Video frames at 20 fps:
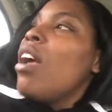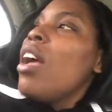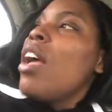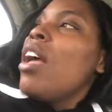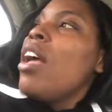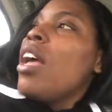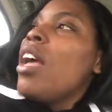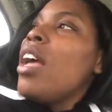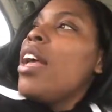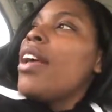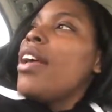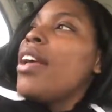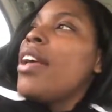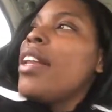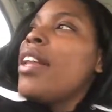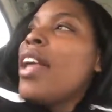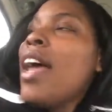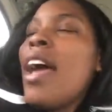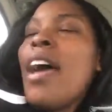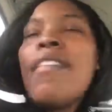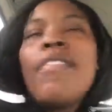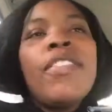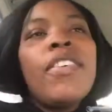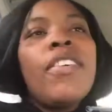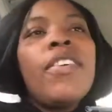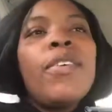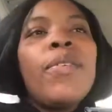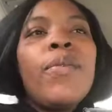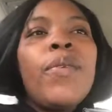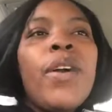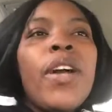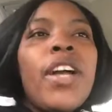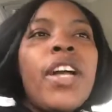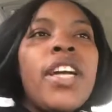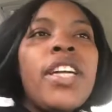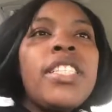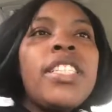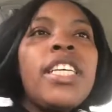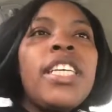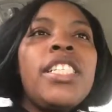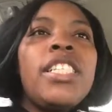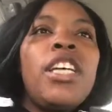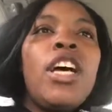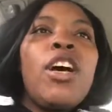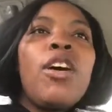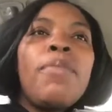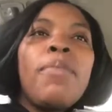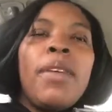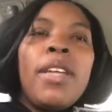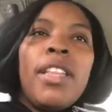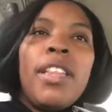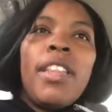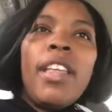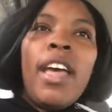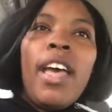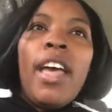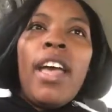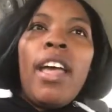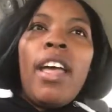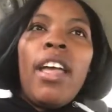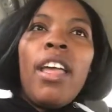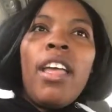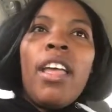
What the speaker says: And afterwards he told me that